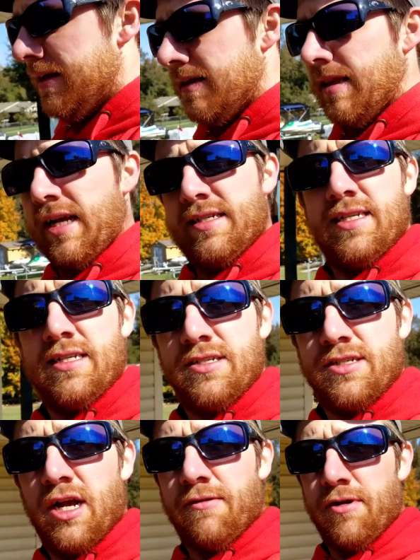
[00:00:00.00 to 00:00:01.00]
they tend to
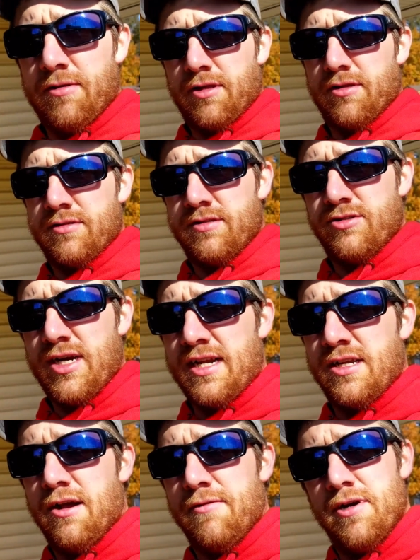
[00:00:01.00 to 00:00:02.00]
cover up the drain
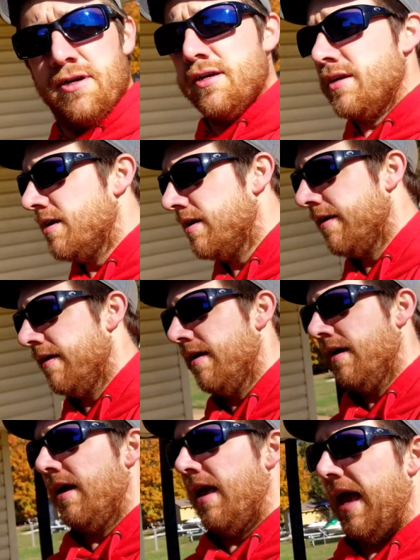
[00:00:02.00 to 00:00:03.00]
cover
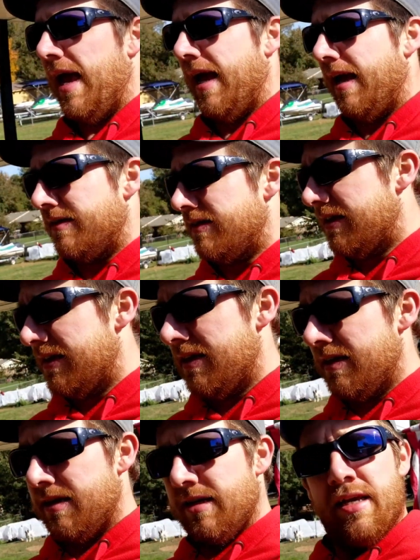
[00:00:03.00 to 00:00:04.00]
and
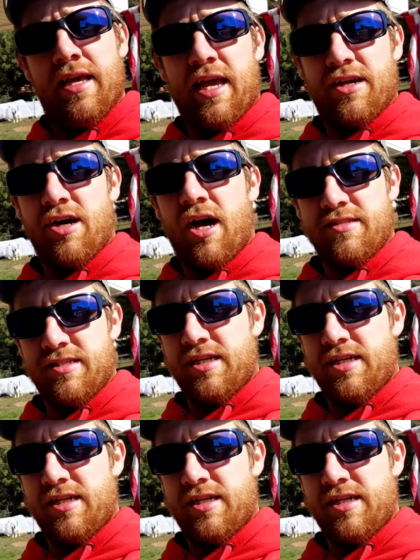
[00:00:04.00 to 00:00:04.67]
it clogs it